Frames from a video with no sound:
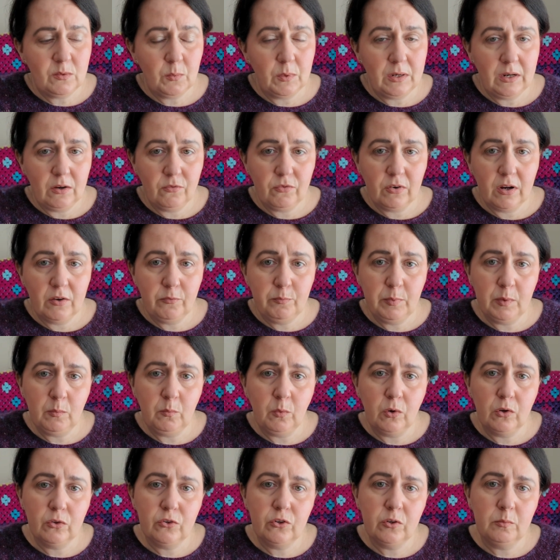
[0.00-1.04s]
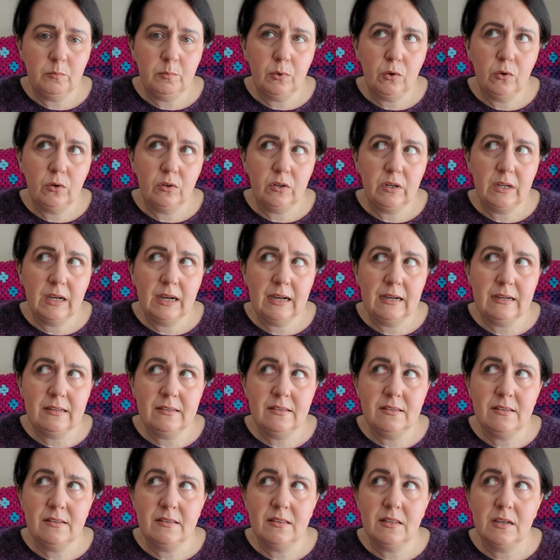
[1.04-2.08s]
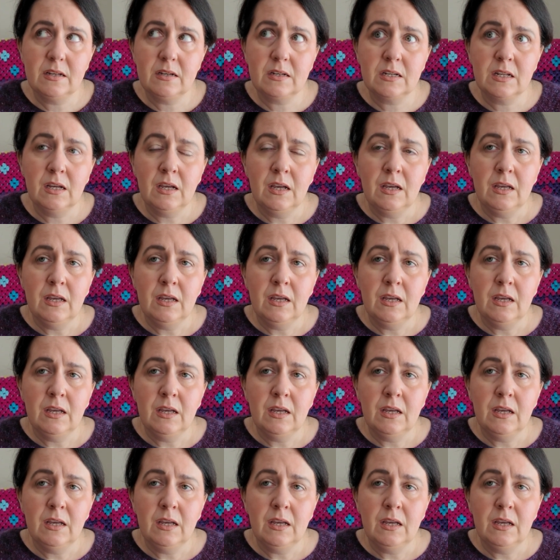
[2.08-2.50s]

whenever I've been watching podcasts, that